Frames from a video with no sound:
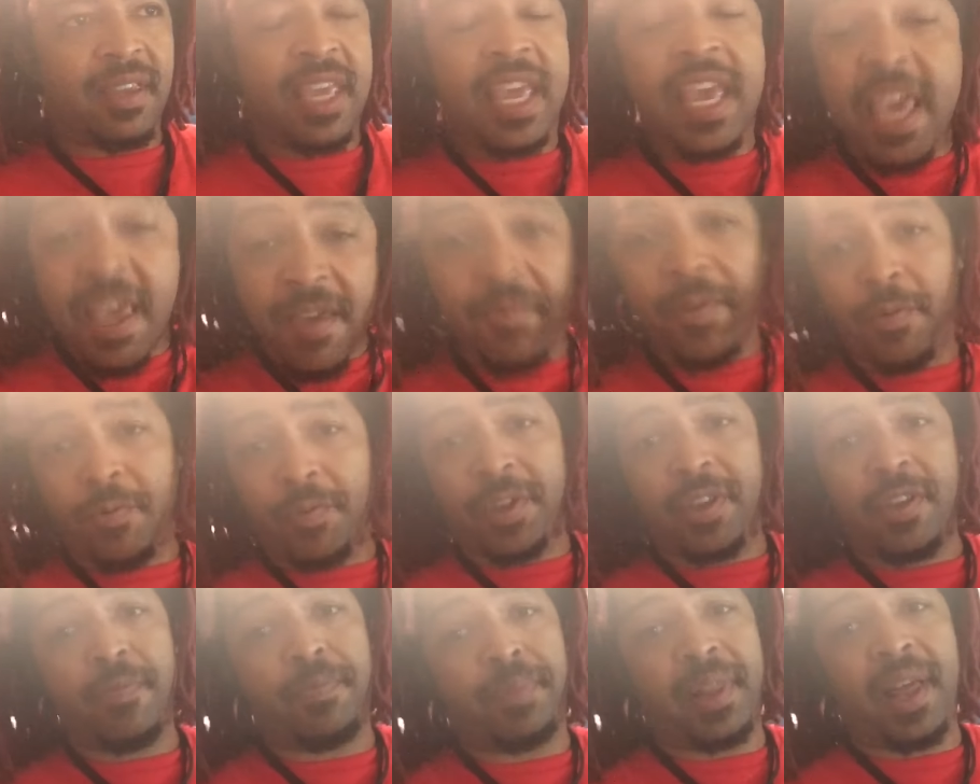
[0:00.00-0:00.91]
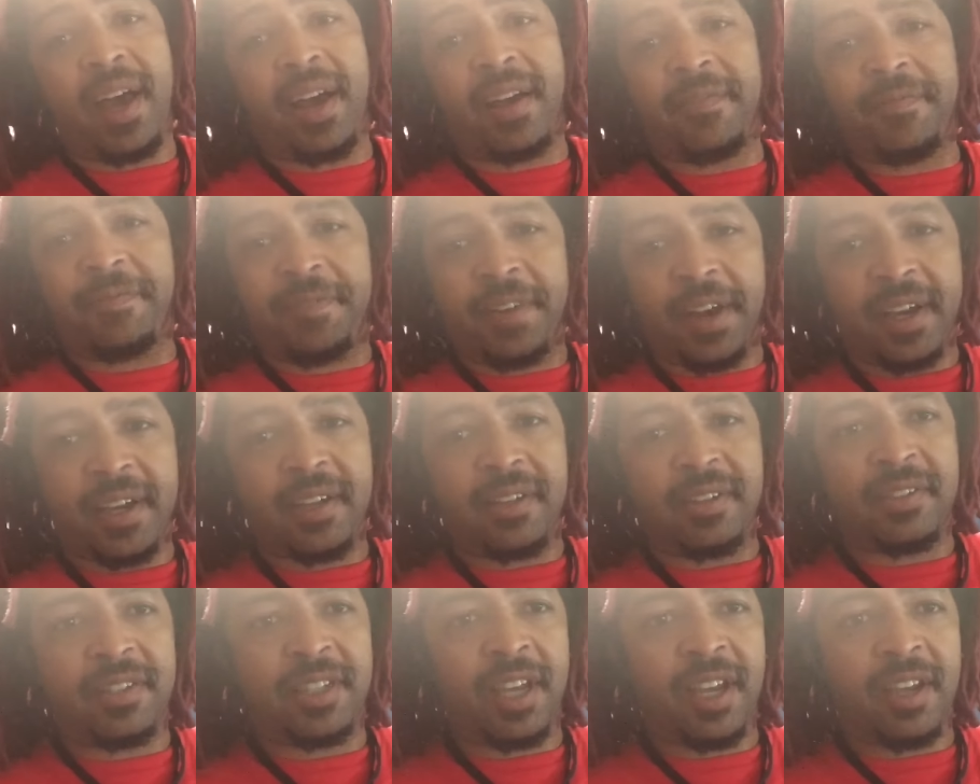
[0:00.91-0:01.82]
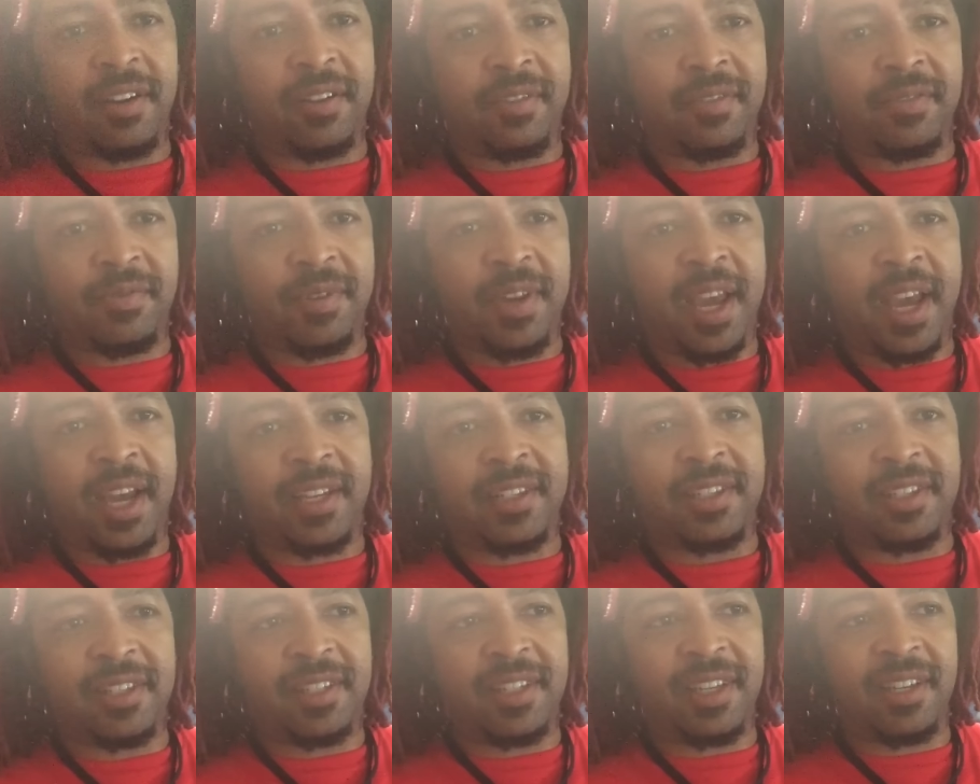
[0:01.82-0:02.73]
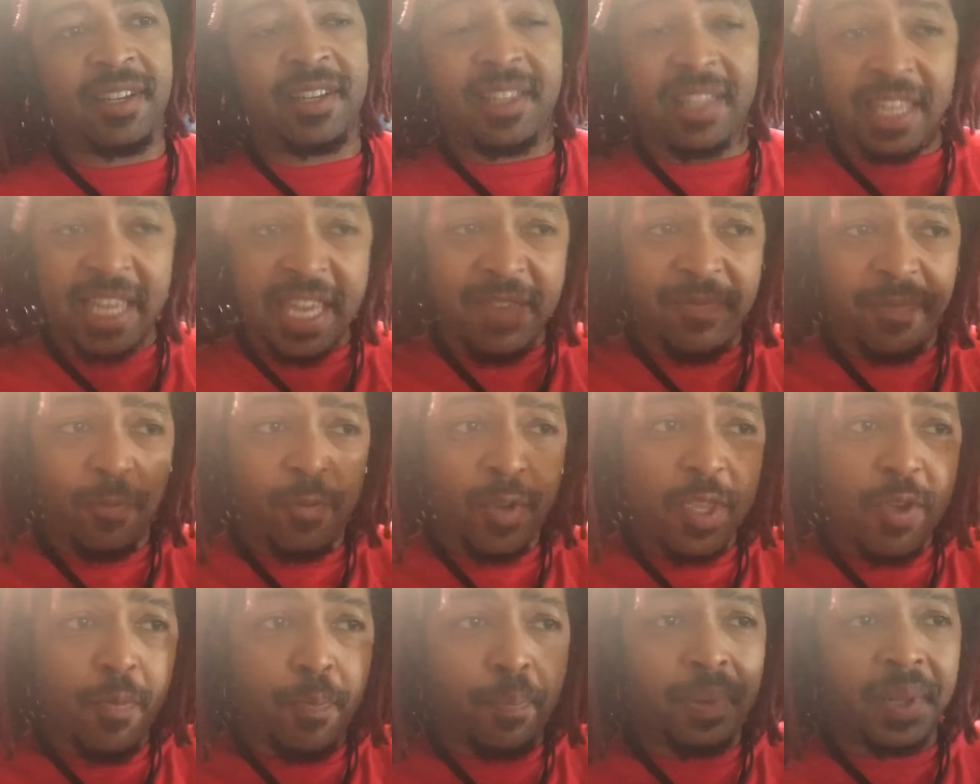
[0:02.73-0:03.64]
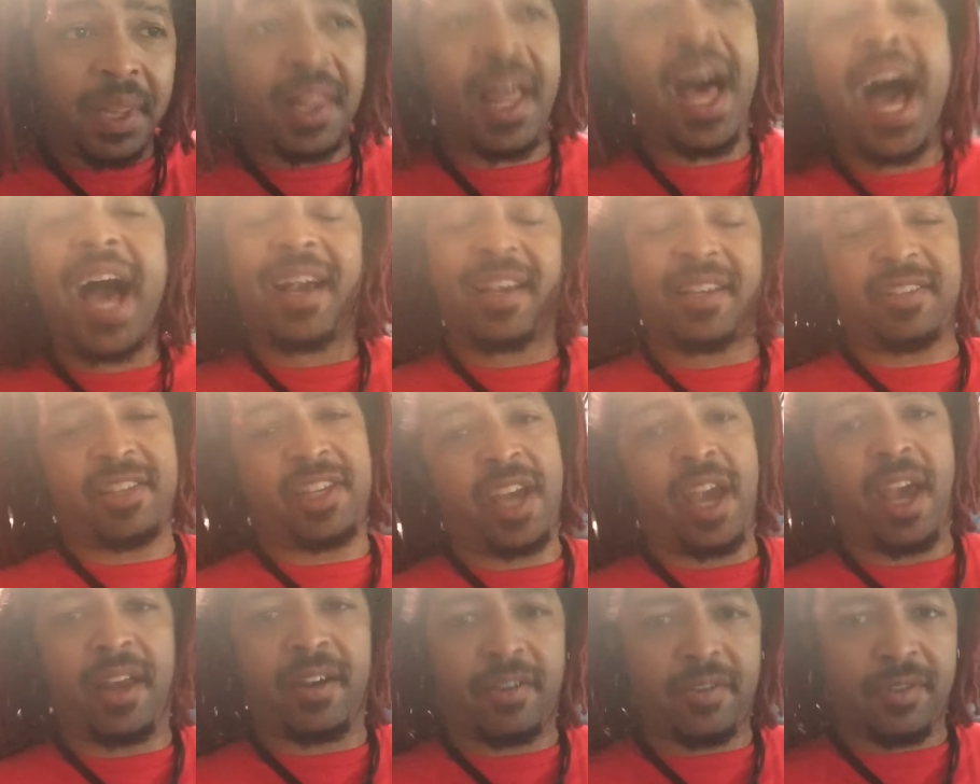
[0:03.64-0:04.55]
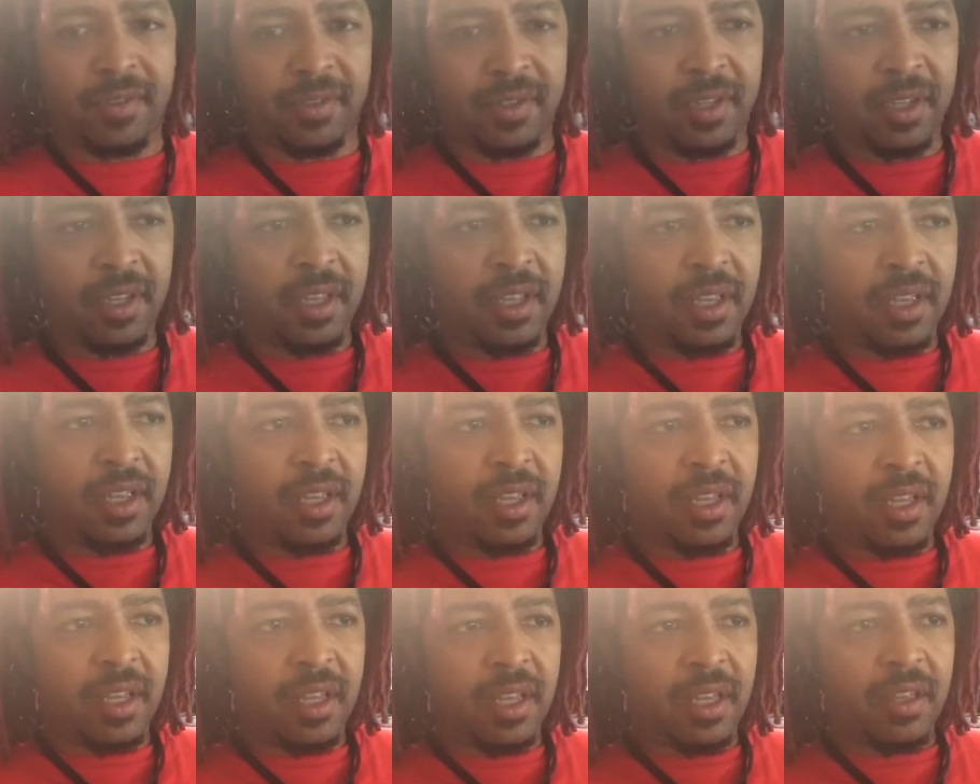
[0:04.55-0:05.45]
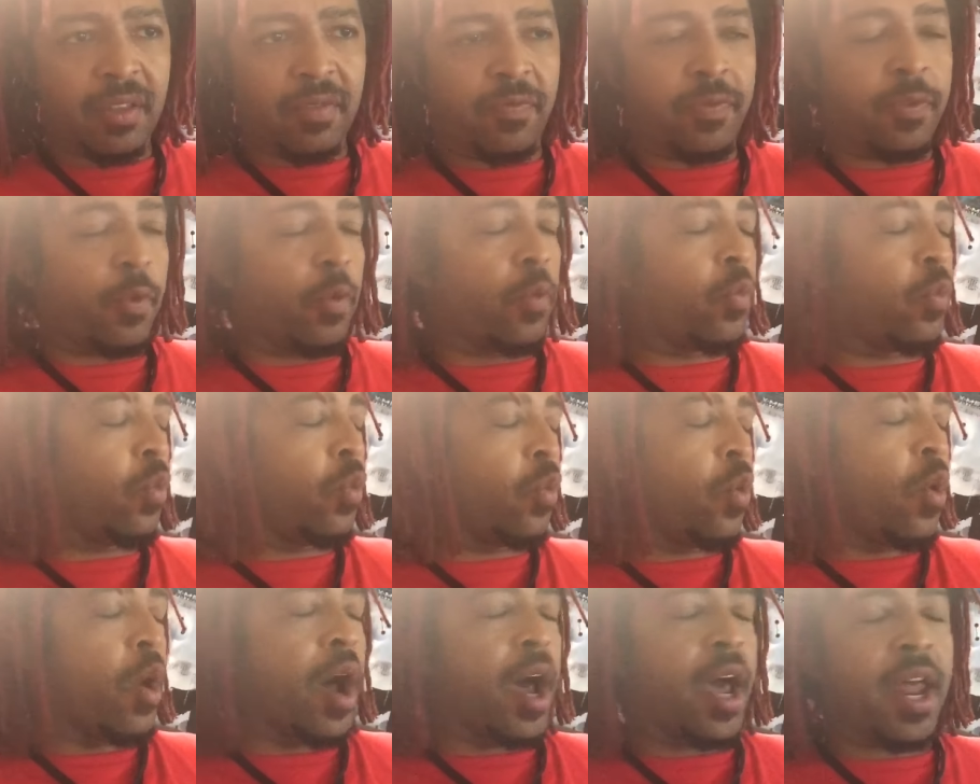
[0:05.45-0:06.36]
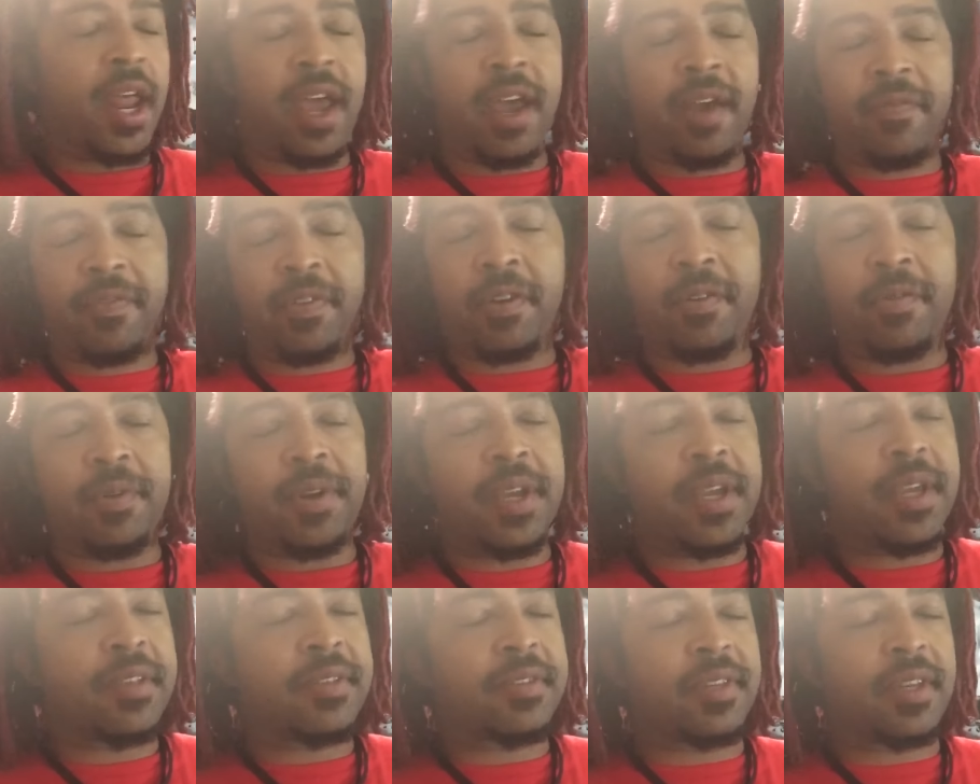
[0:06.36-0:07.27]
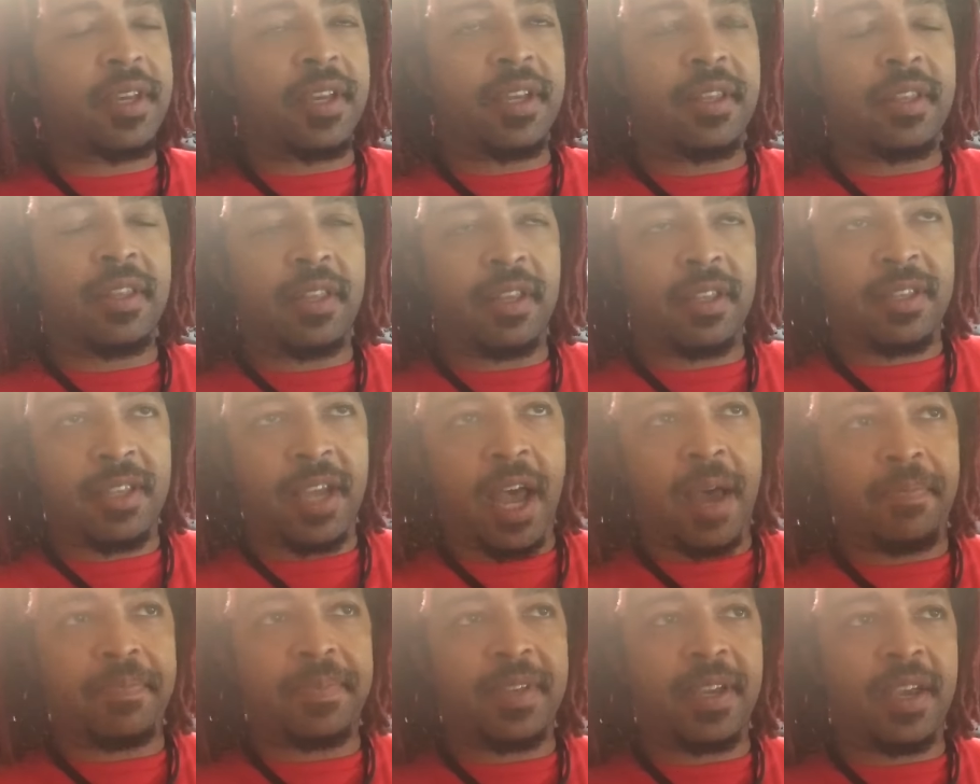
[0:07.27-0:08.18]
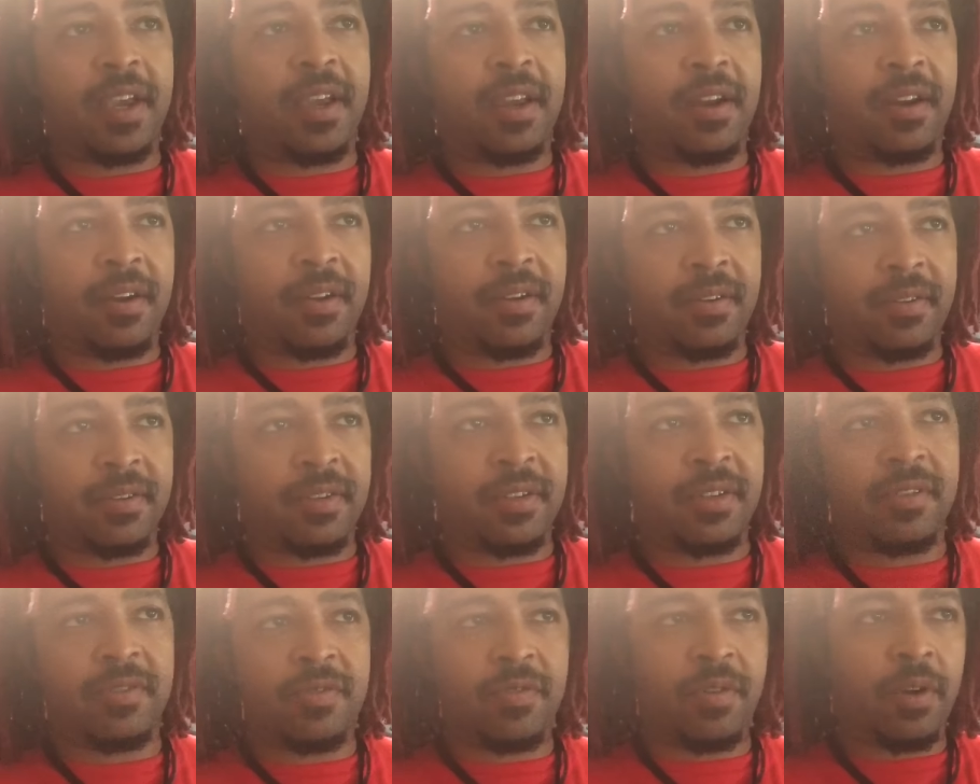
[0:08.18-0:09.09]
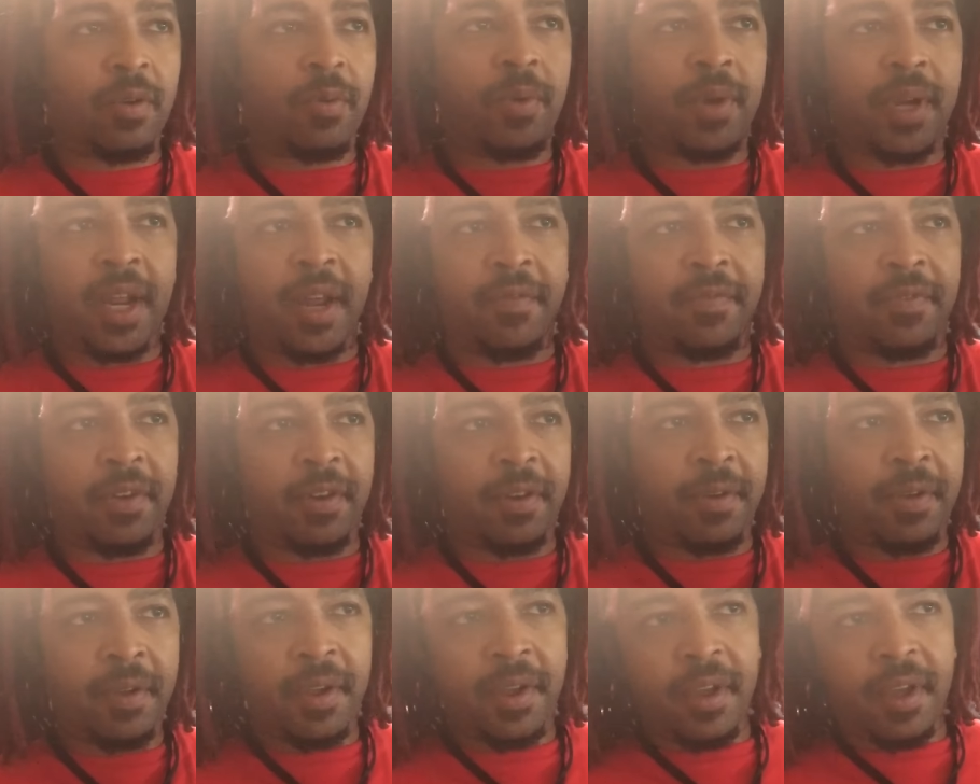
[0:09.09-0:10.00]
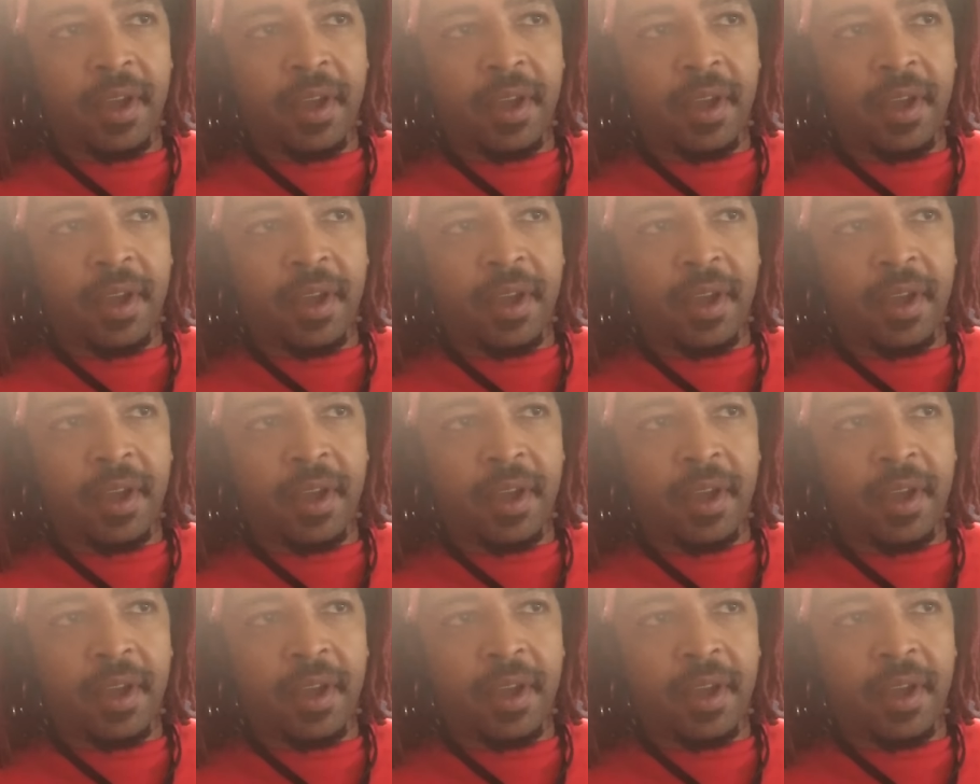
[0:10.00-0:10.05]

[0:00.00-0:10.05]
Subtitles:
Even when you block fucking channels, reaction channels, even when you block channels for whatever reason, the top tier two or whatever,